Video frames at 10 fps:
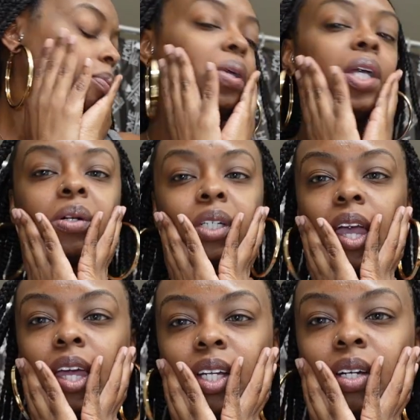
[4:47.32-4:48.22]
be
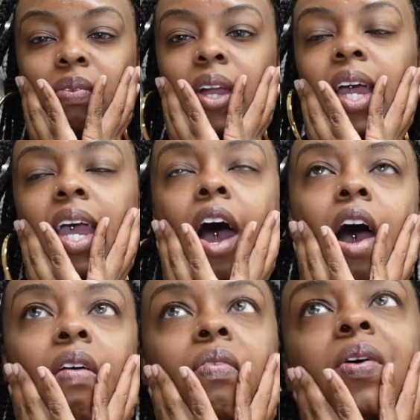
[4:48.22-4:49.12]
creative. Like,
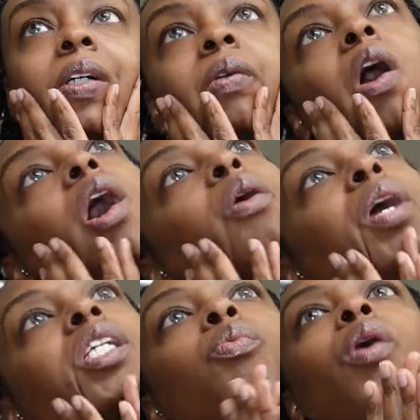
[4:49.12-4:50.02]
I've
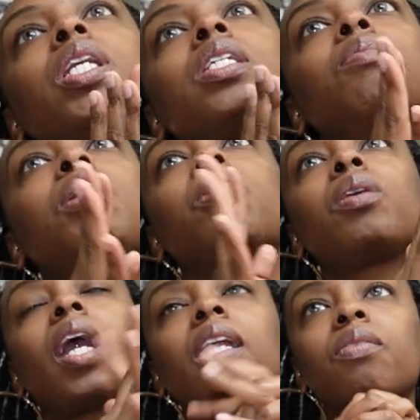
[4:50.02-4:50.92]
always wanted to be
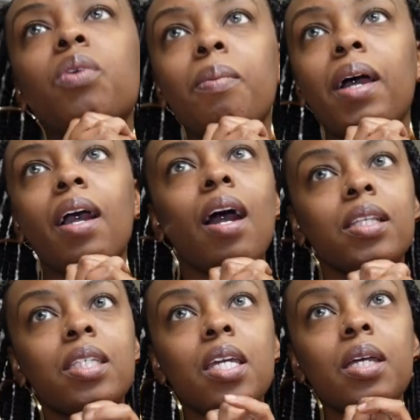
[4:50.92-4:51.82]
creative with my
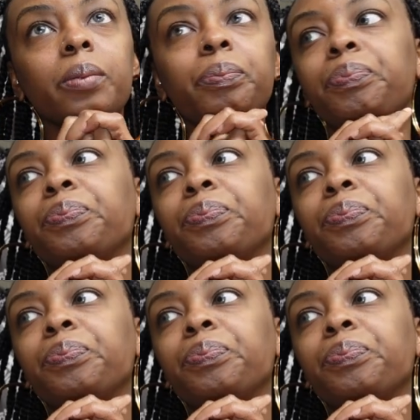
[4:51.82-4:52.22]
content.